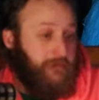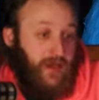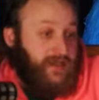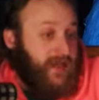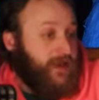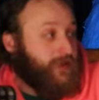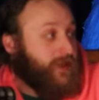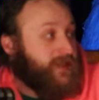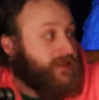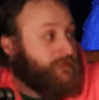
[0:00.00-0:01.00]
Exactly.
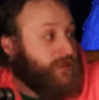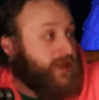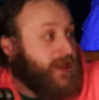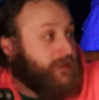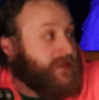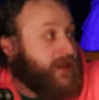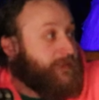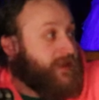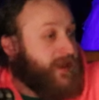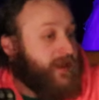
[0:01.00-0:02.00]
It's, it's become
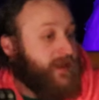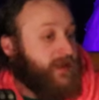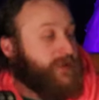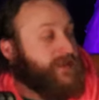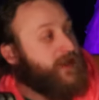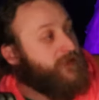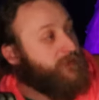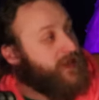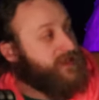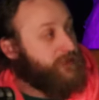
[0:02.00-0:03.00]
something that it was never
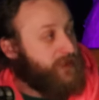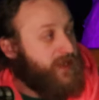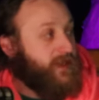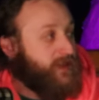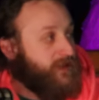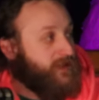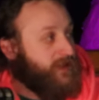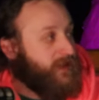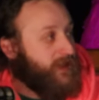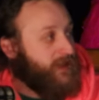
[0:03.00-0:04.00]
meant to be.
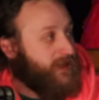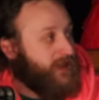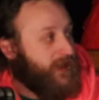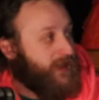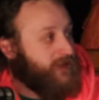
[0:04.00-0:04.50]
It's